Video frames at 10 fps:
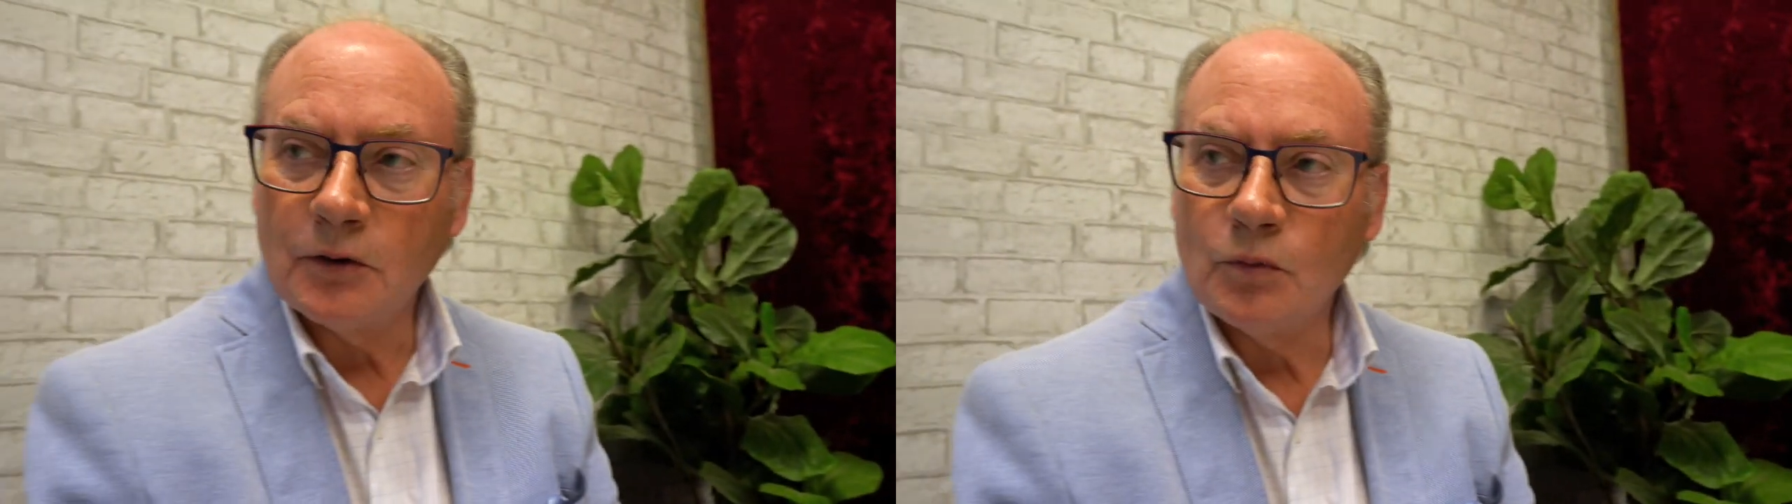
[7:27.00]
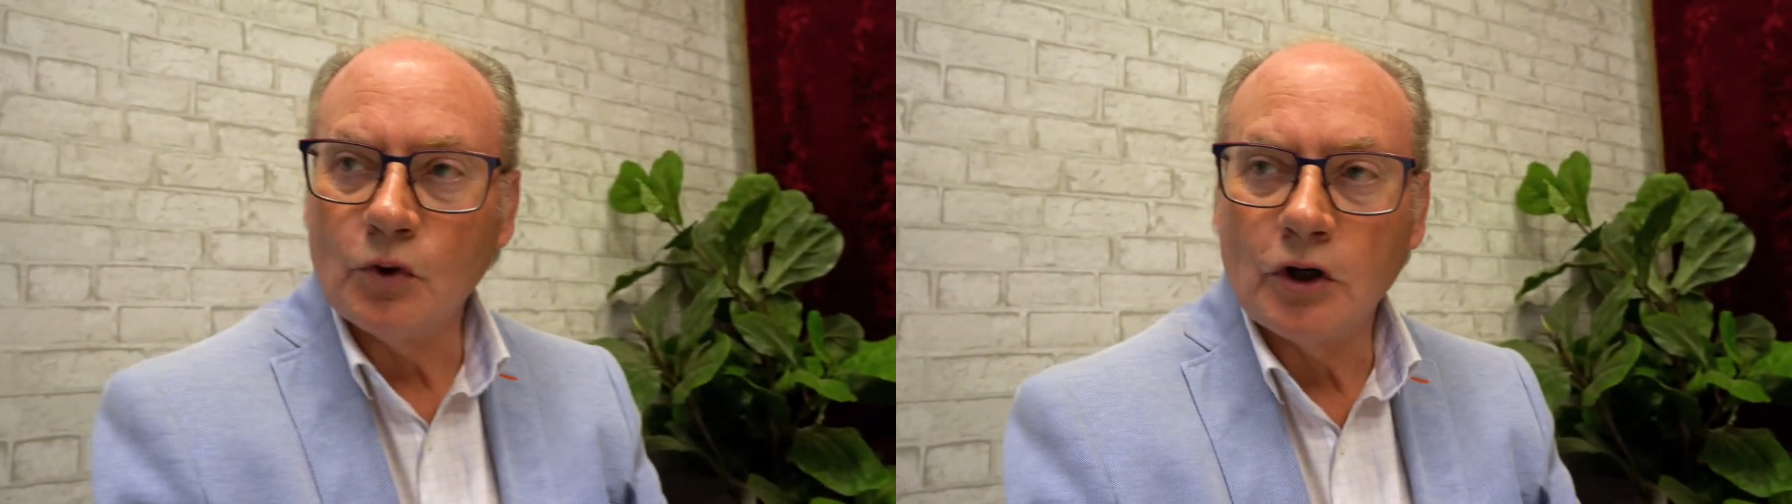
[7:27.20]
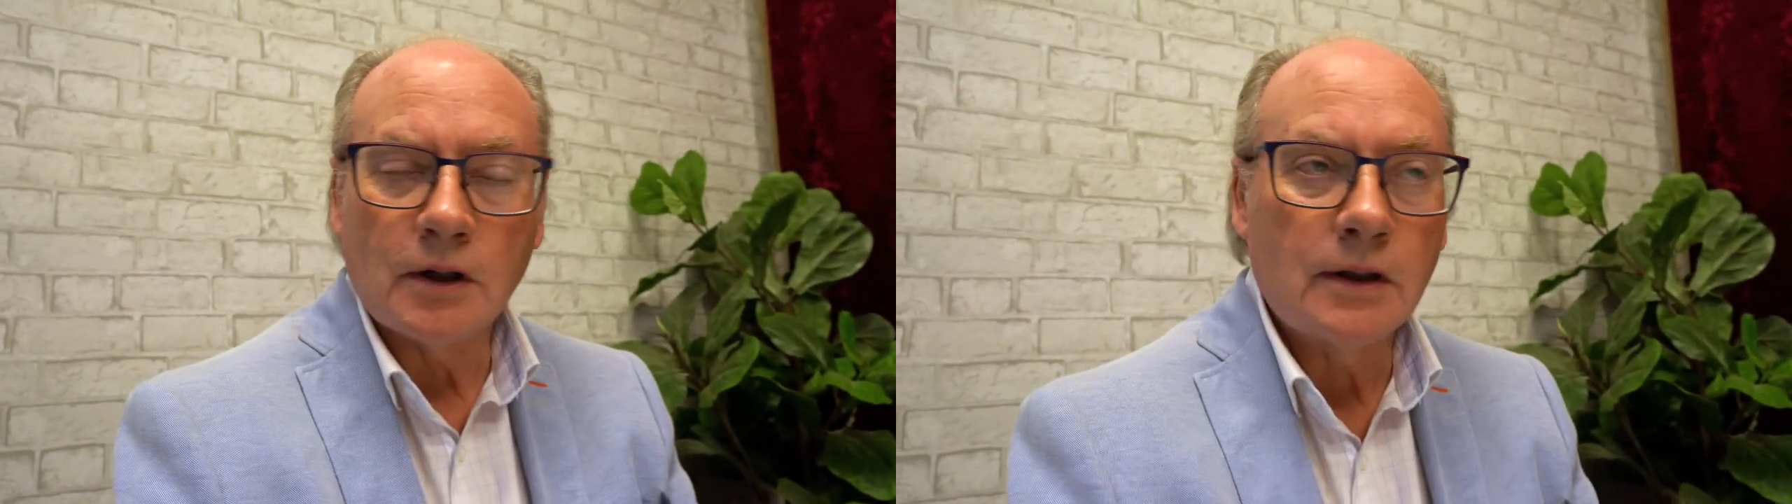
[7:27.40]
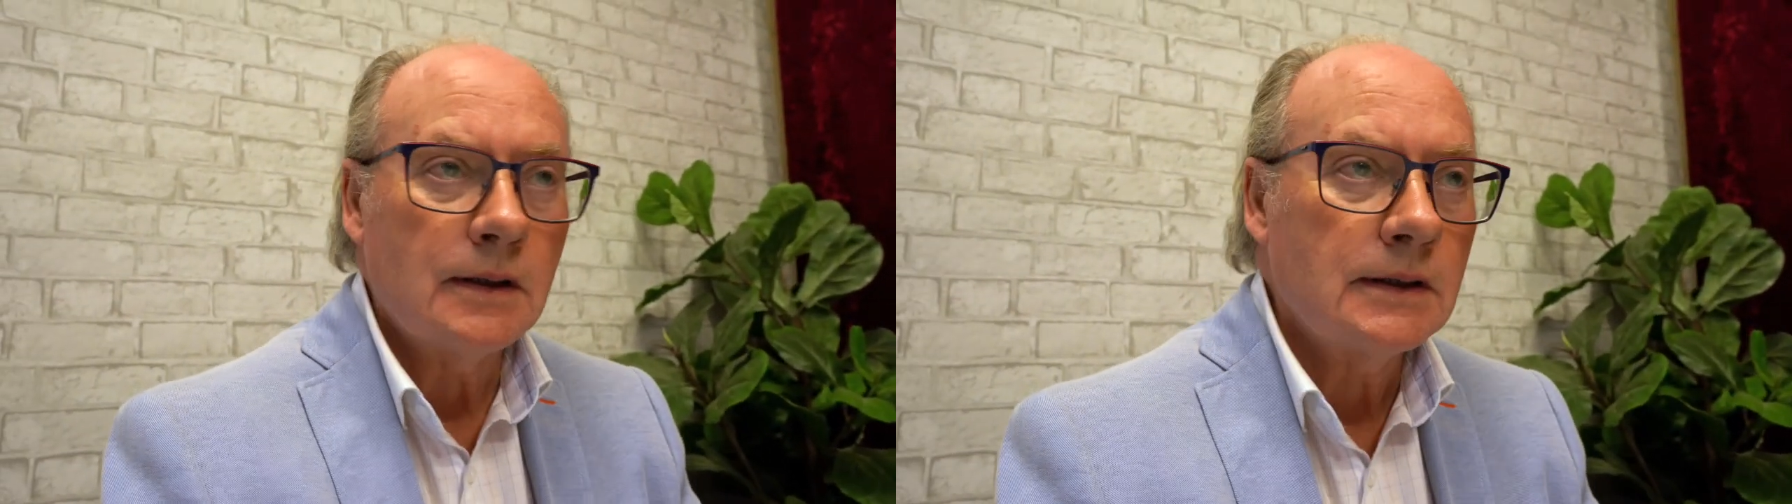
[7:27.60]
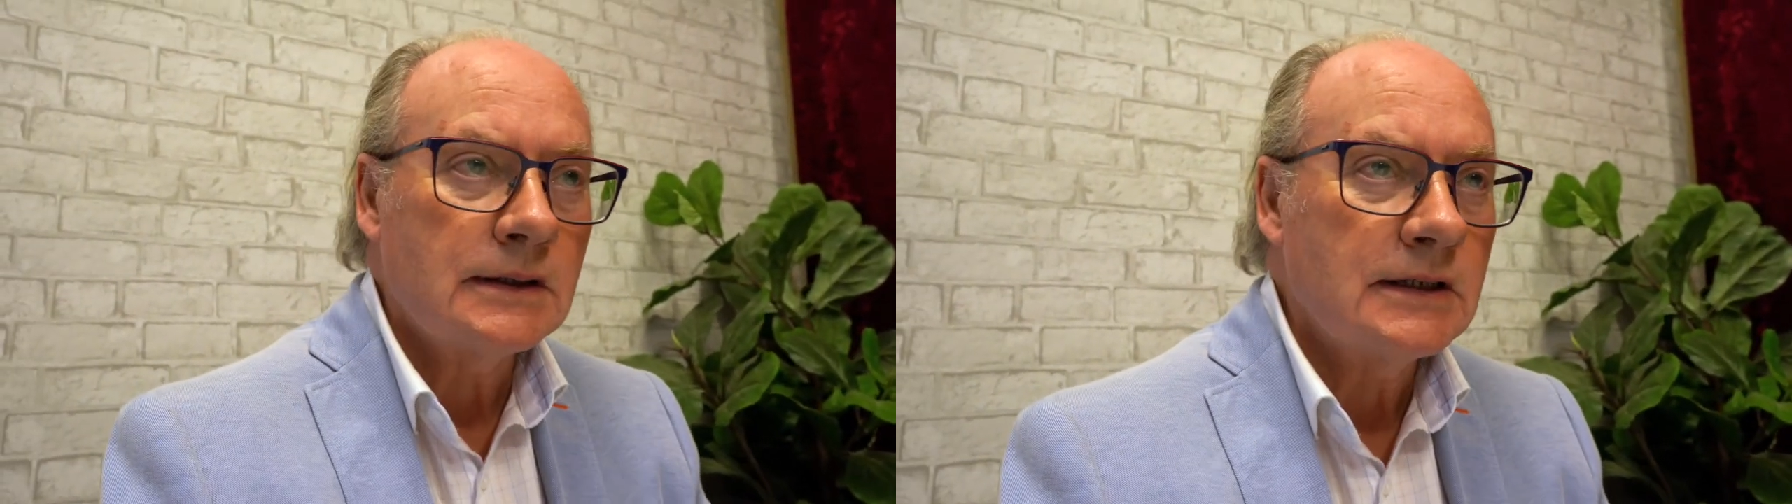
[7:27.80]
were,
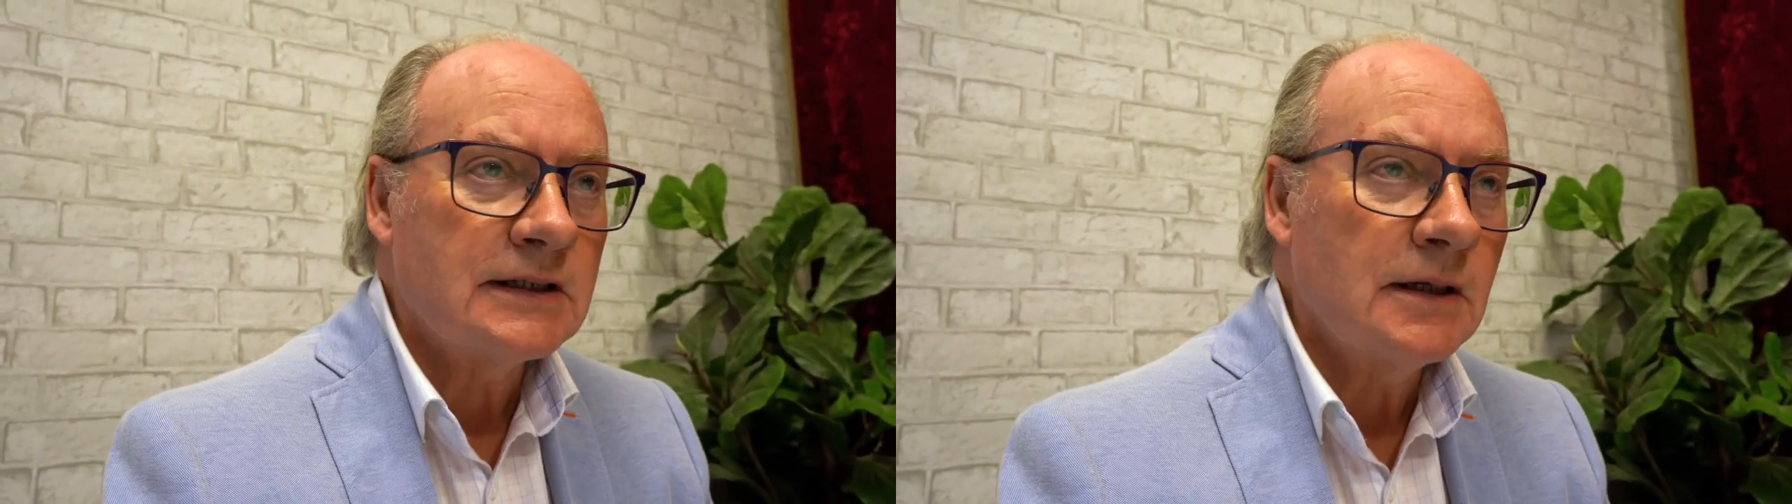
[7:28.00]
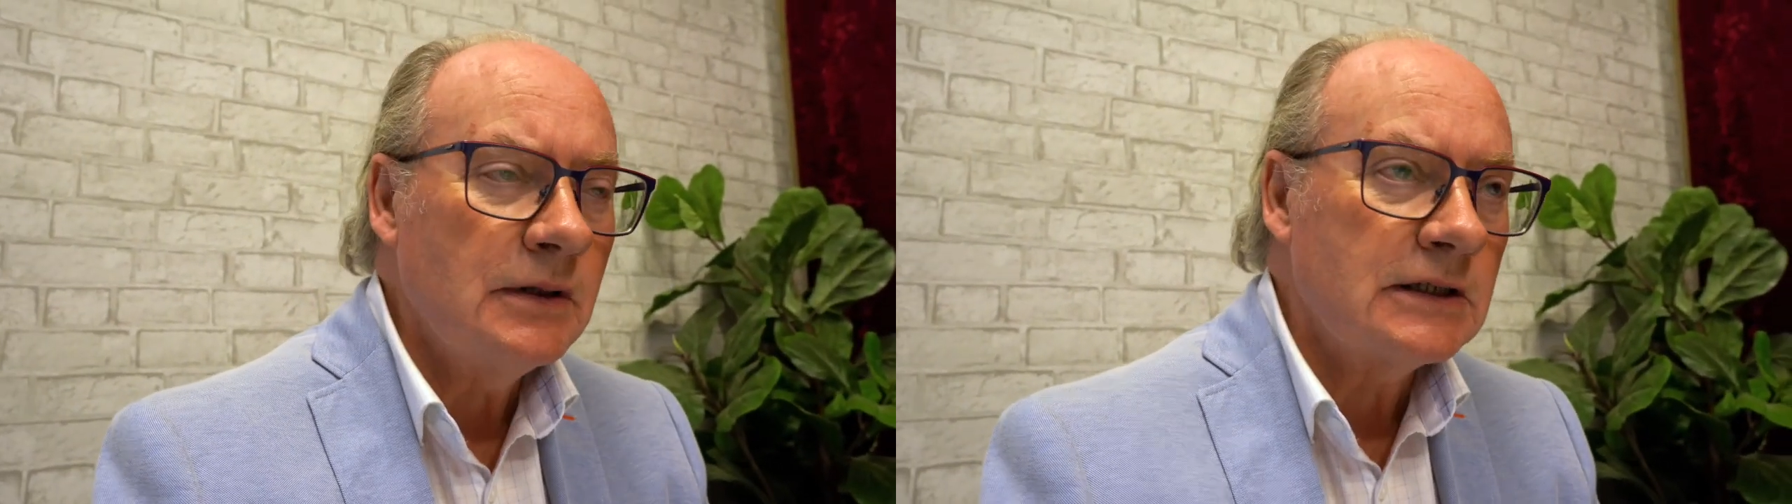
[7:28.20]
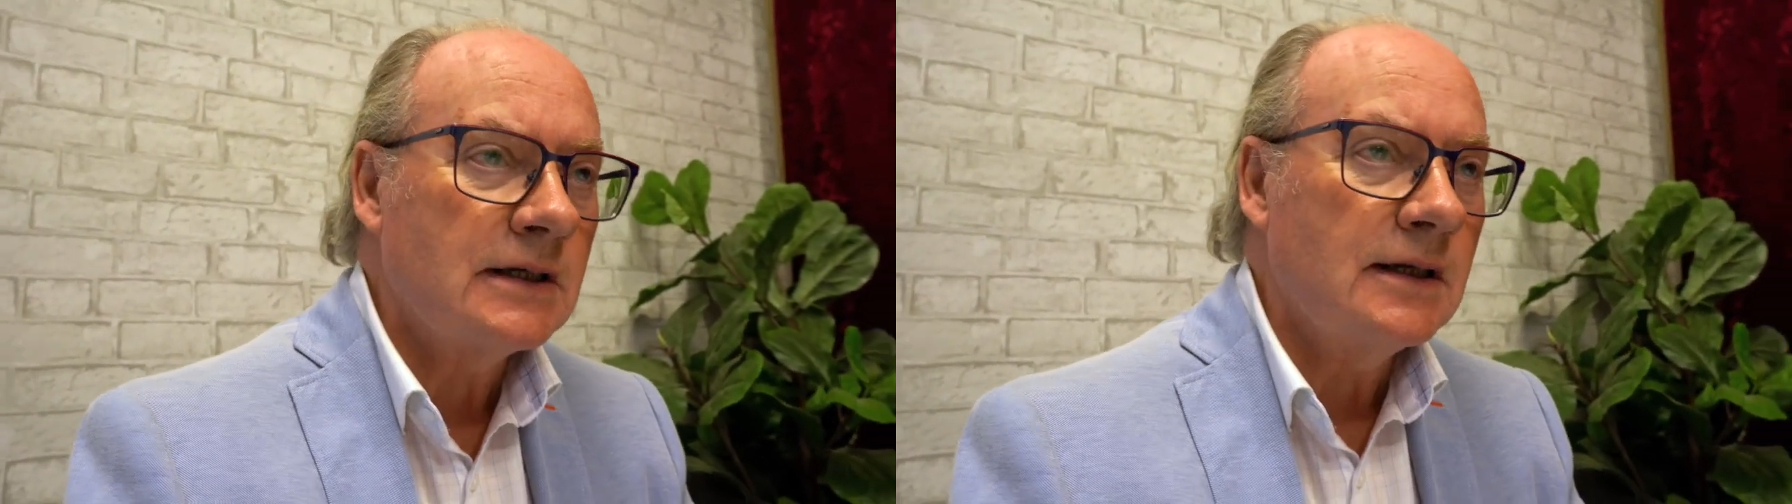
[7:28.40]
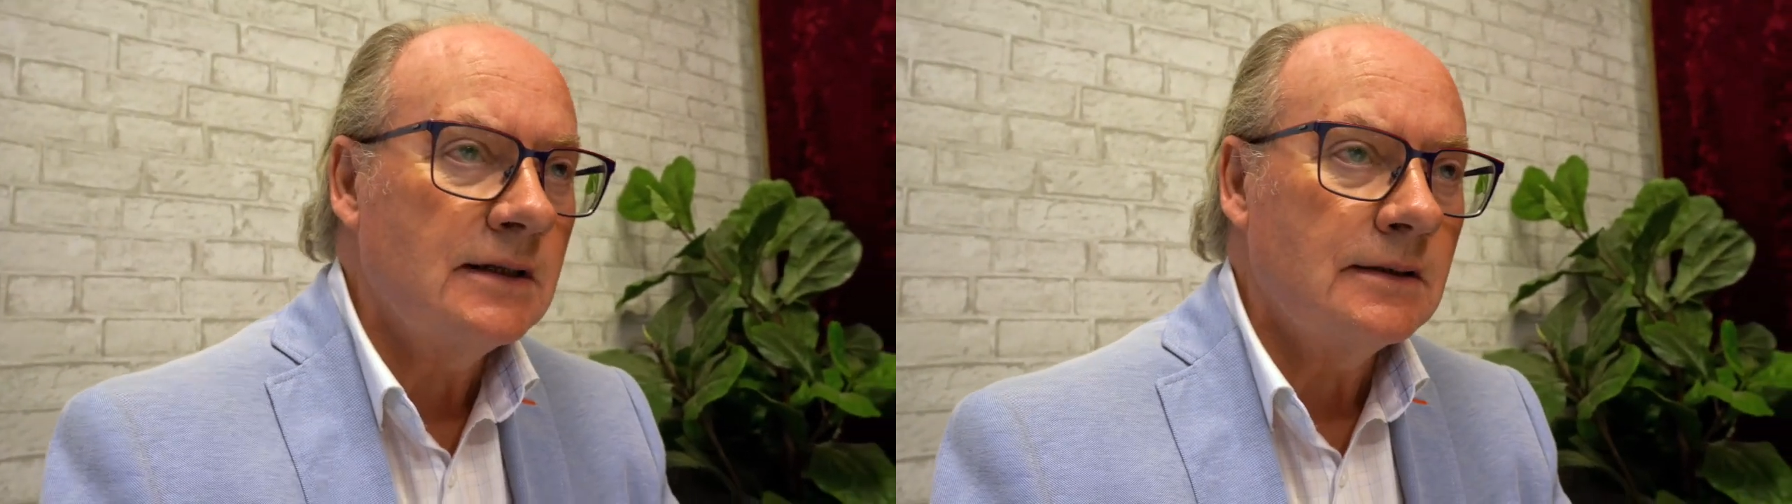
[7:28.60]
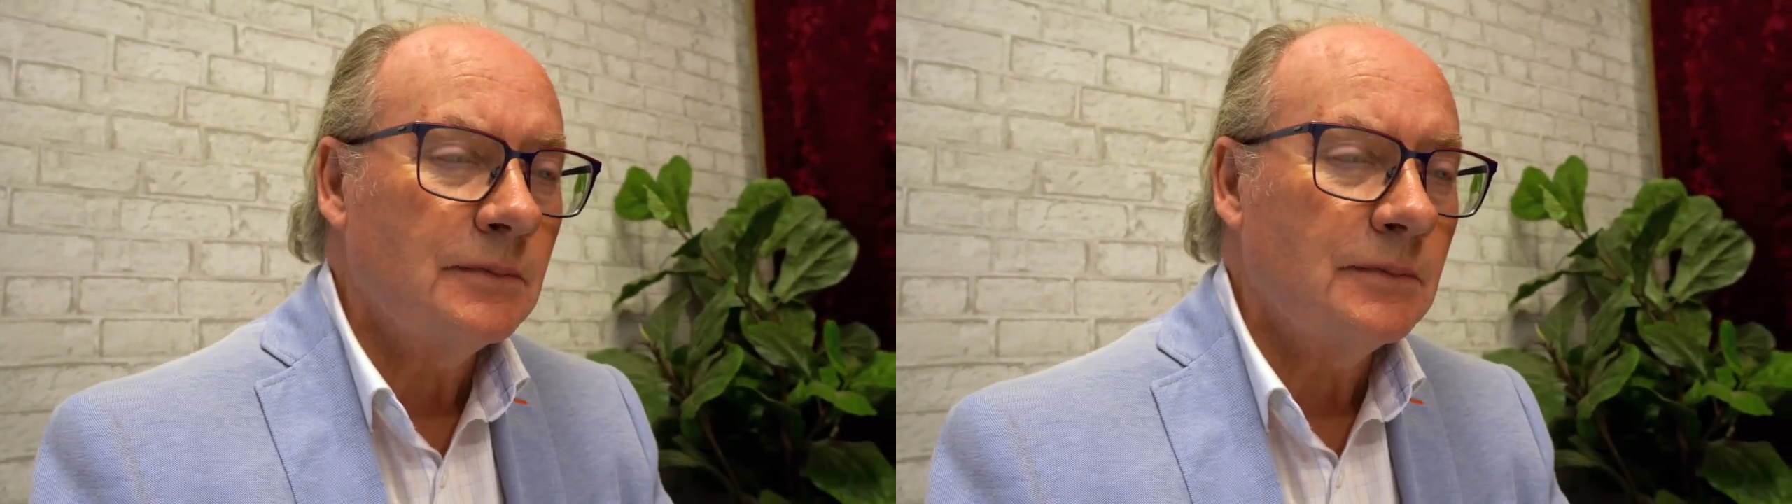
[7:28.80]
to some extent,